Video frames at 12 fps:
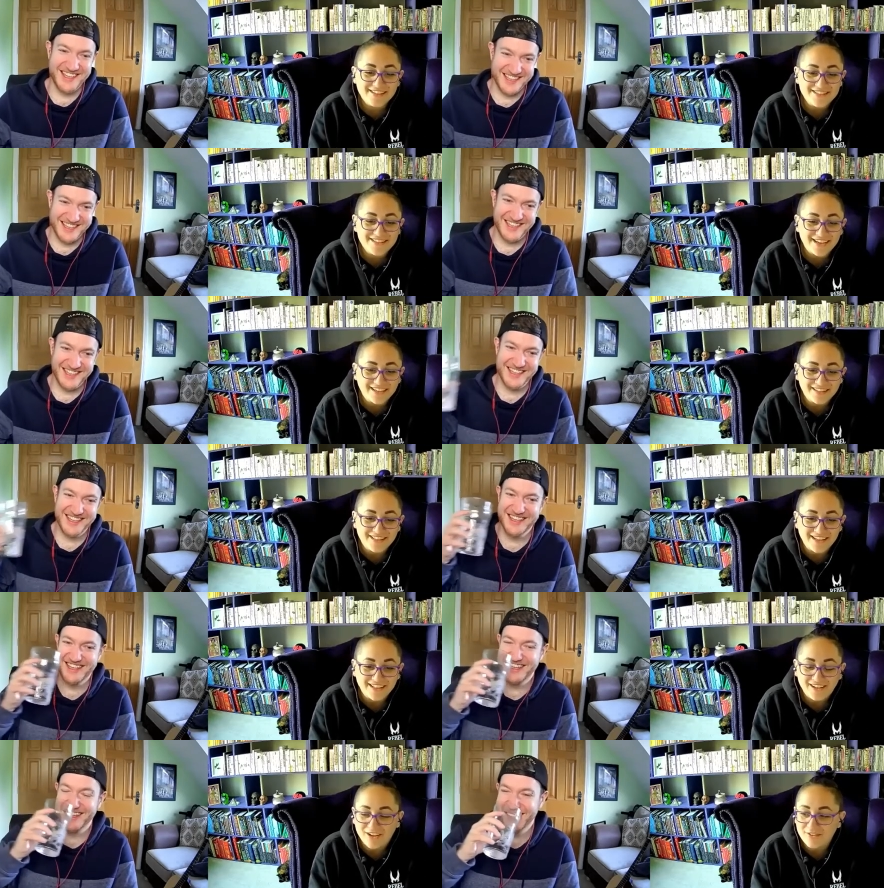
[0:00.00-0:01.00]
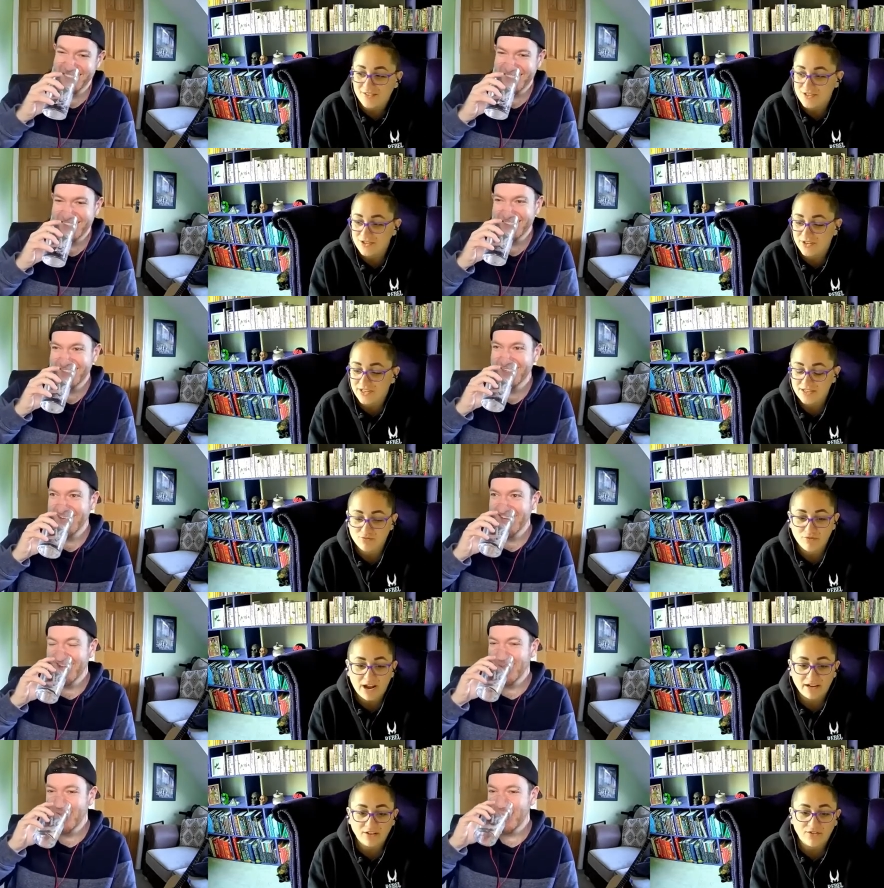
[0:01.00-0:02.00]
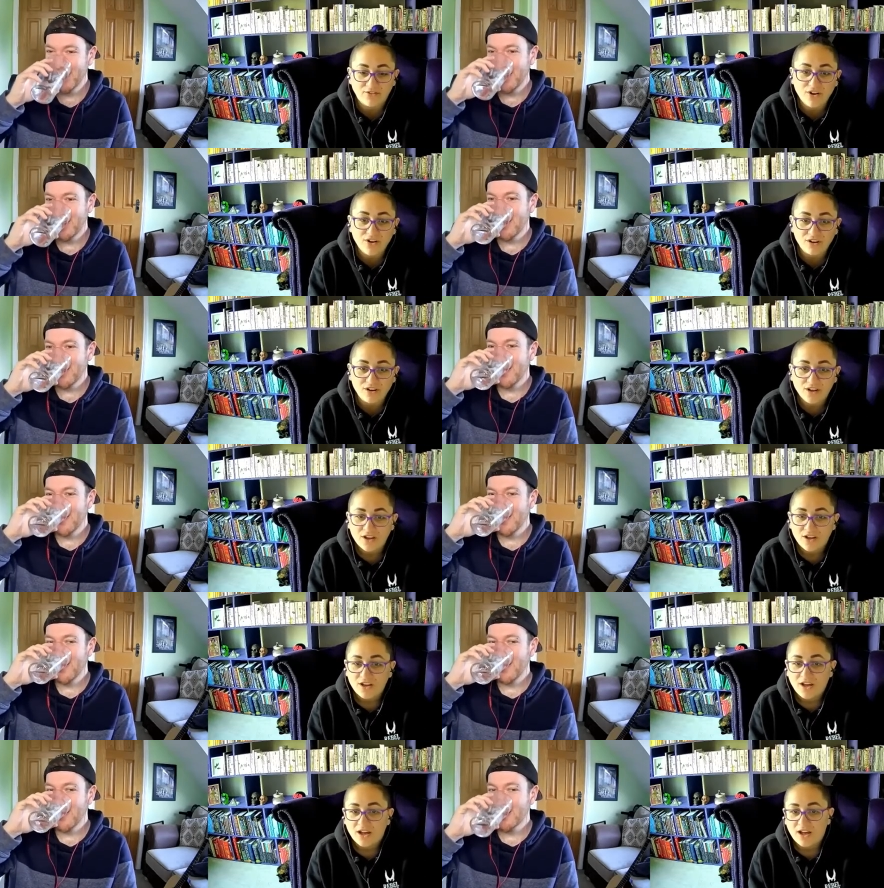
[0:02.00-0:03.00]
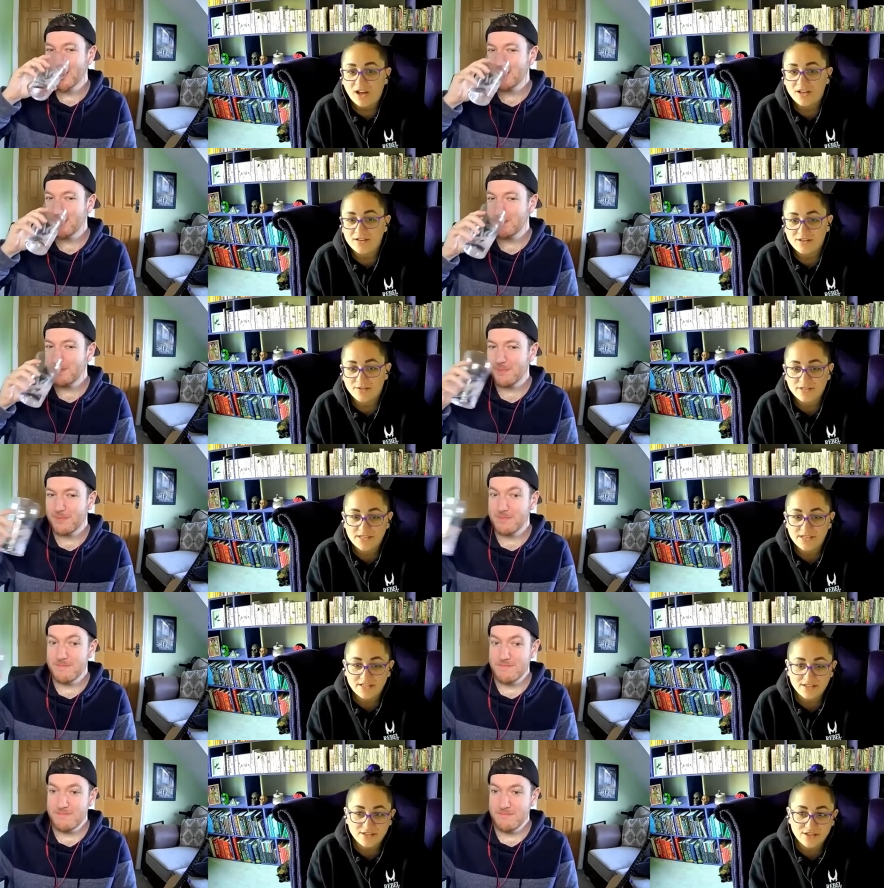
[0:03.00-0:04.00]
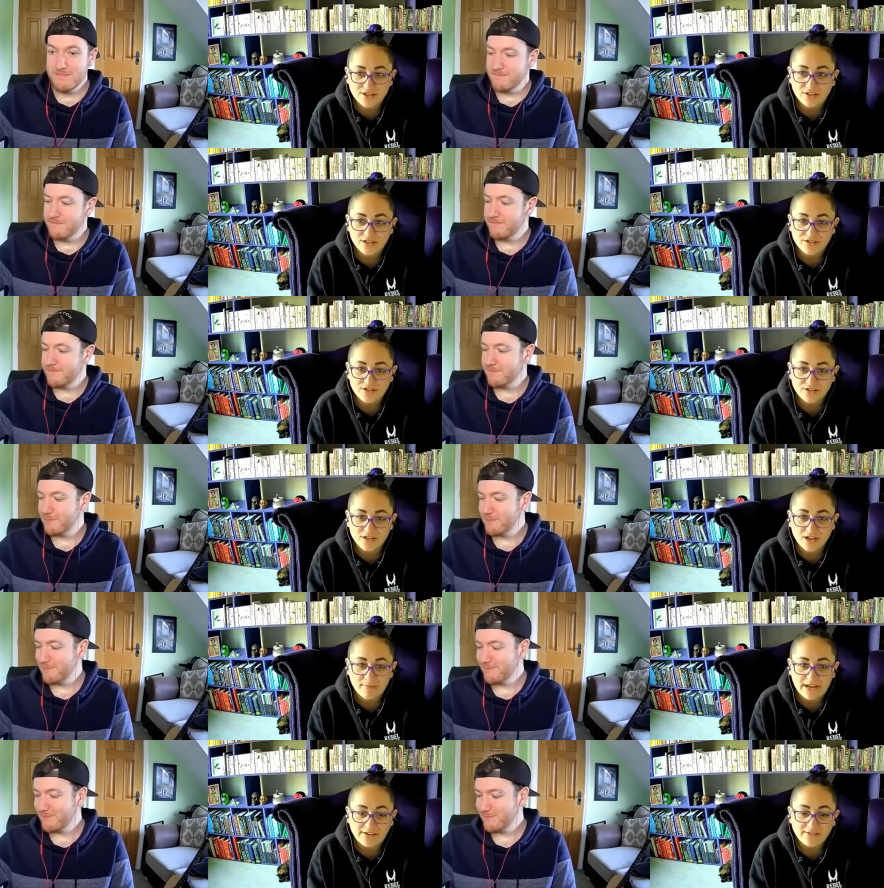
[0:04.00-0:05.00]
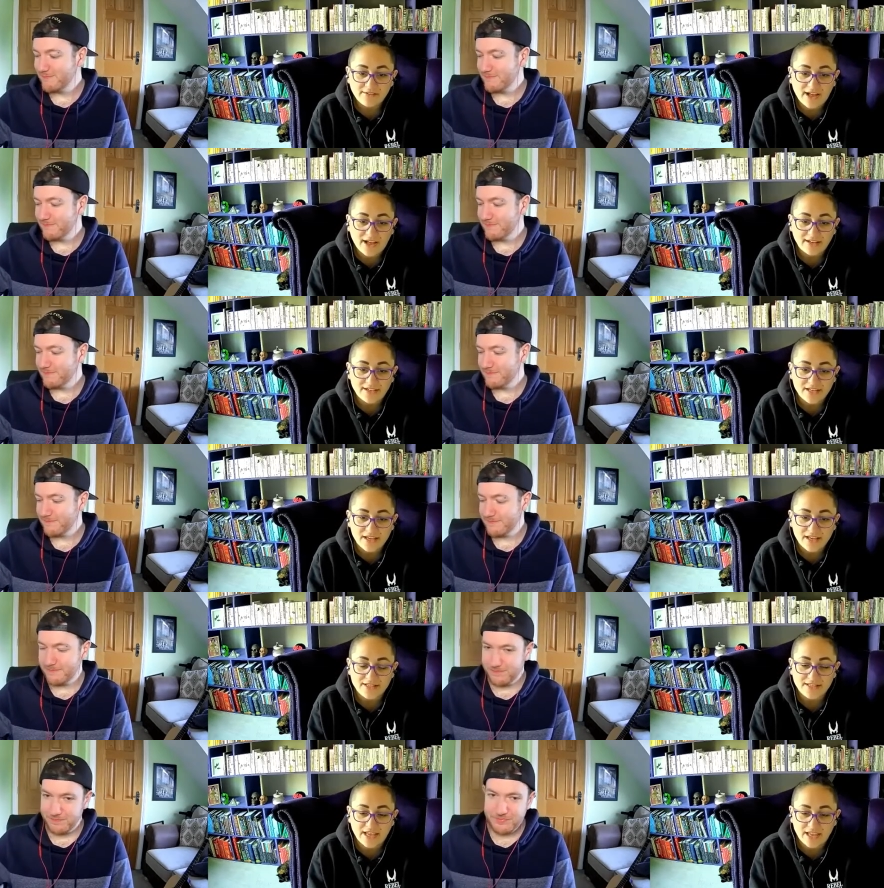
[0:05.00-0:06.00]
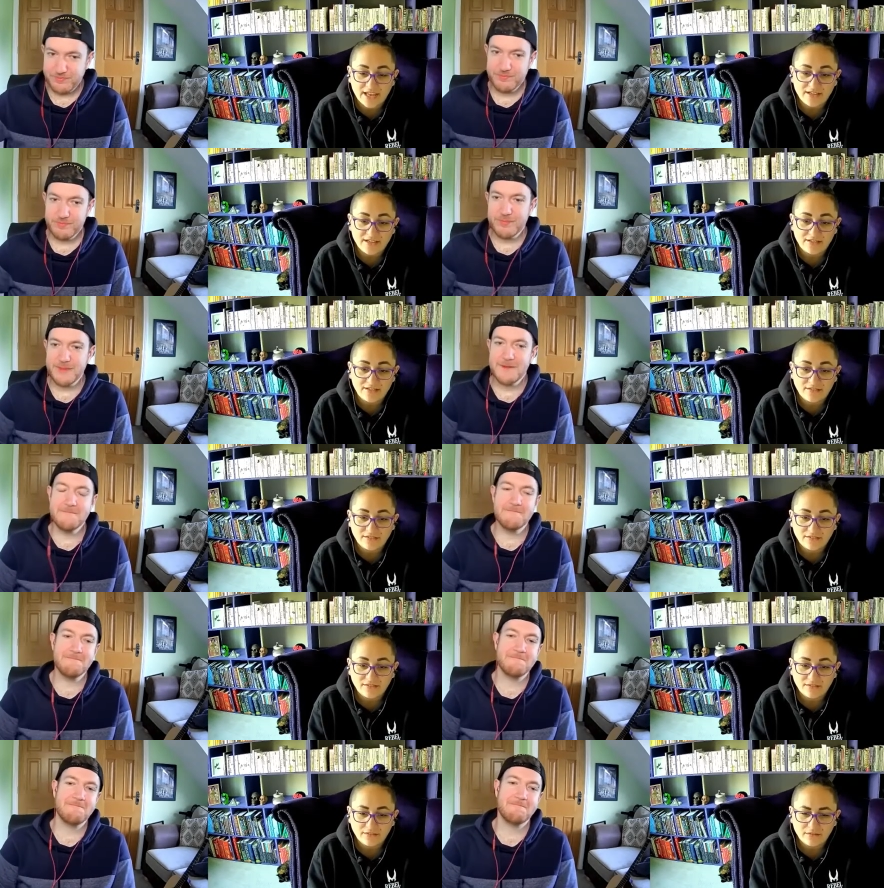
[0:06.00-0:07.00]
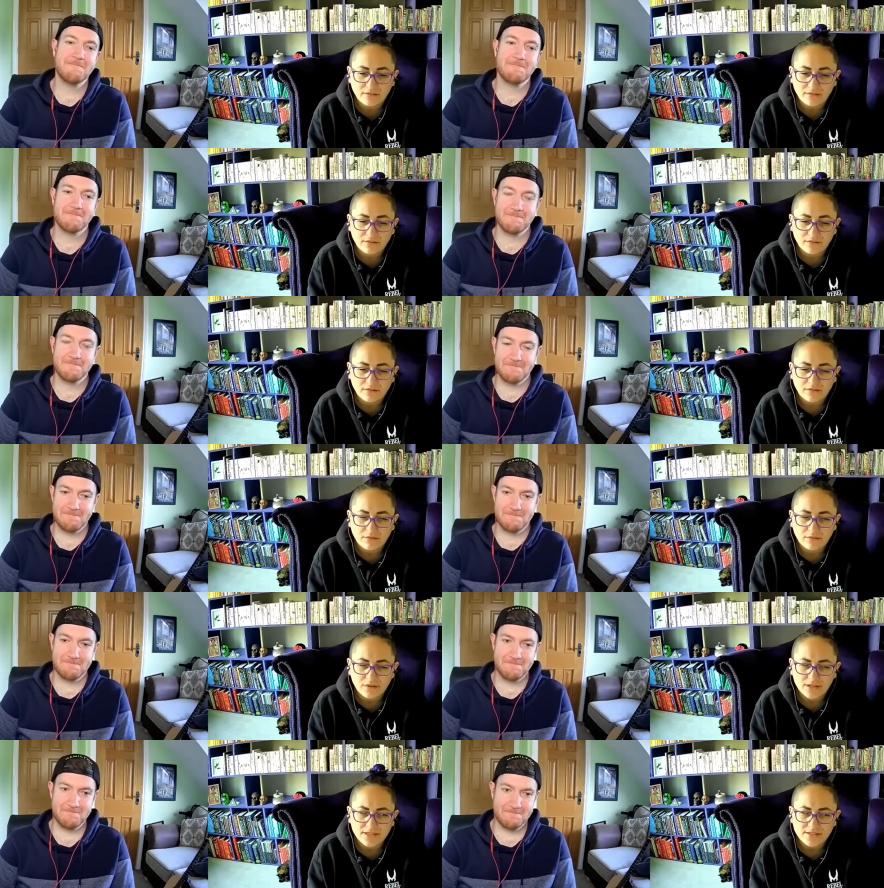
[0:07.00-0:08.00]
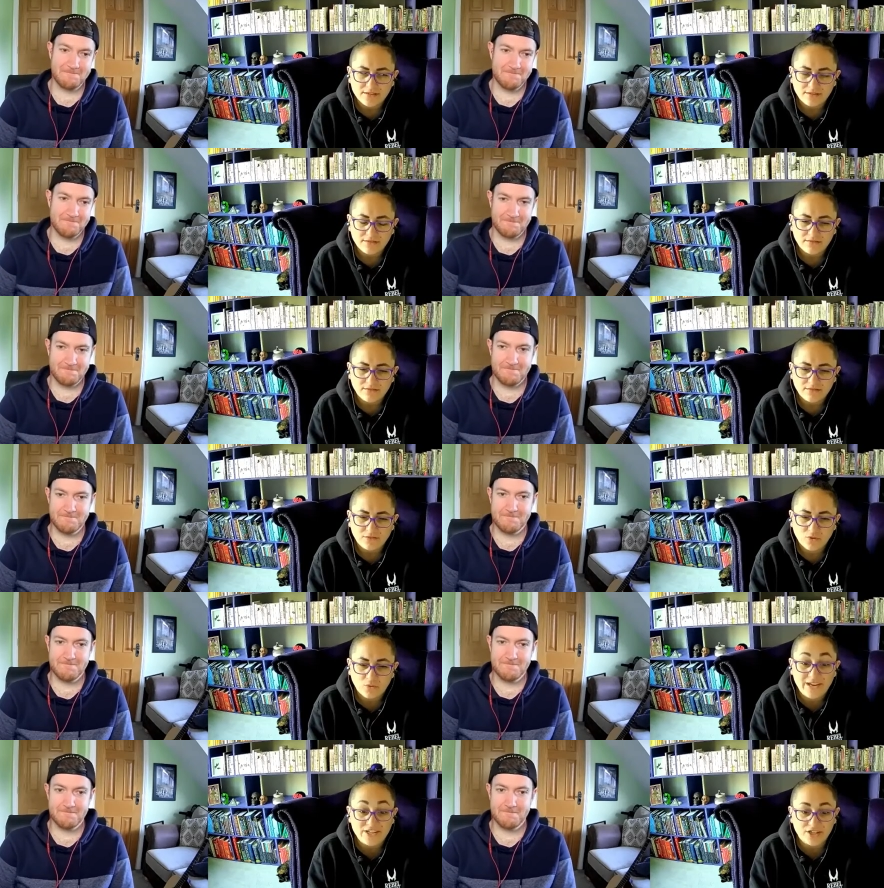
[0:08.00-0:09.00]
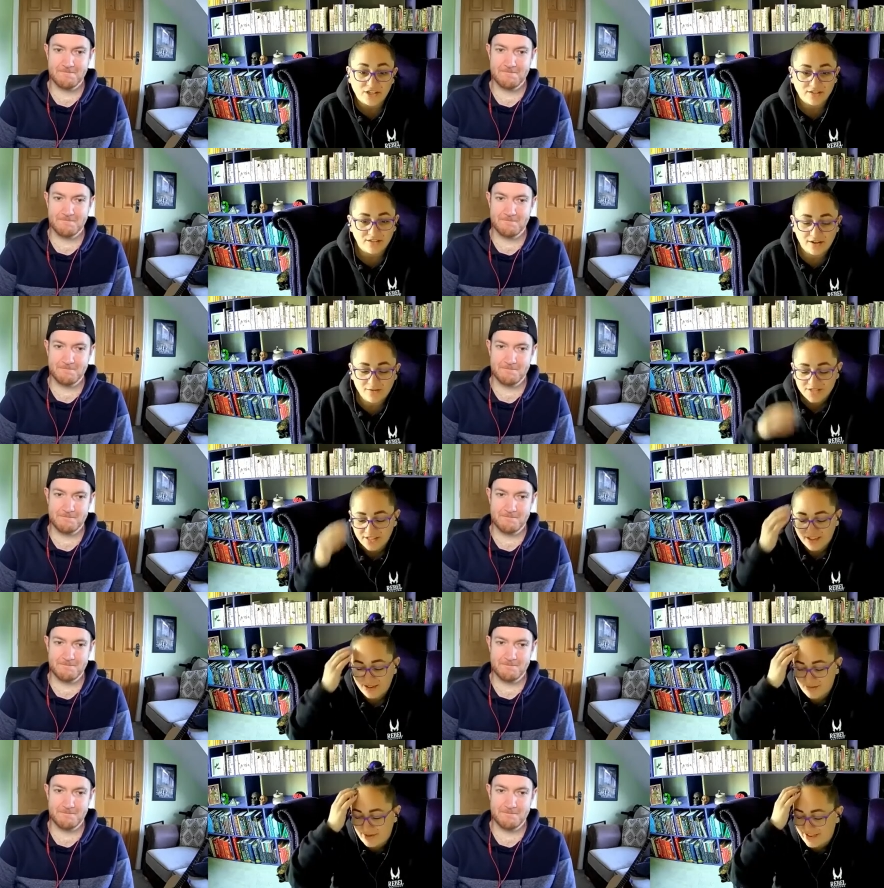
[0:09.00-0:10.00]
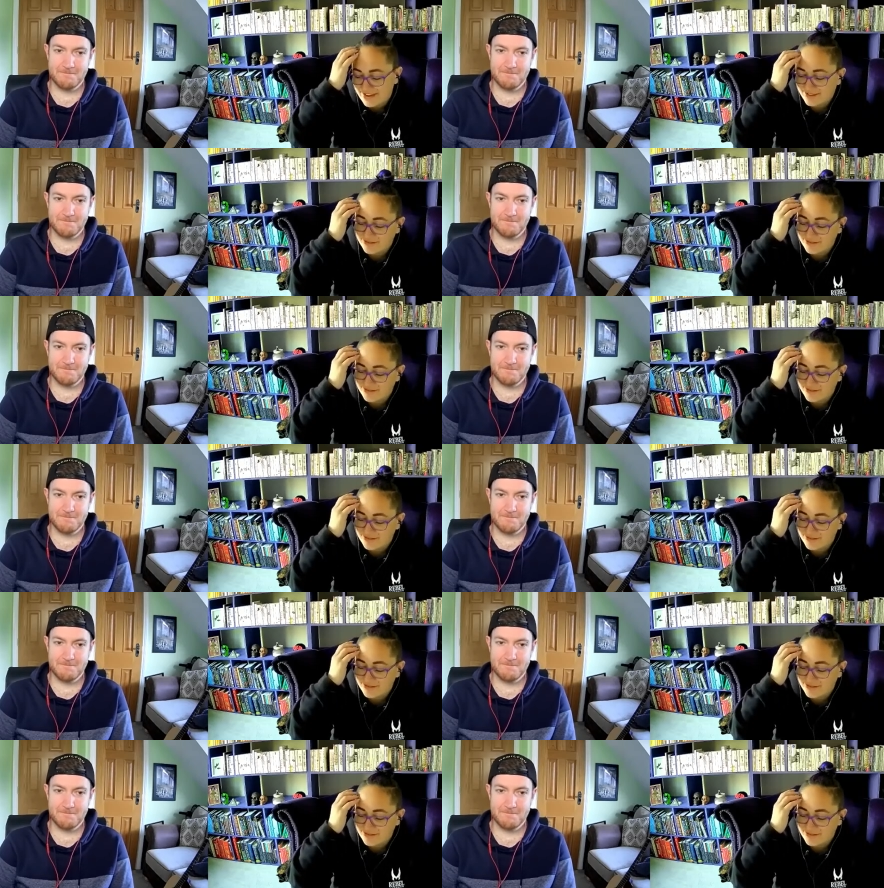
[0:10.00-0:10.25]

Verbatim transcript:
Speaker 1: second thing that I've enjoyed is Ragnarok. Uh, so it's season mm. two that's just come out and it's in what is Norwegian. I was like, wait,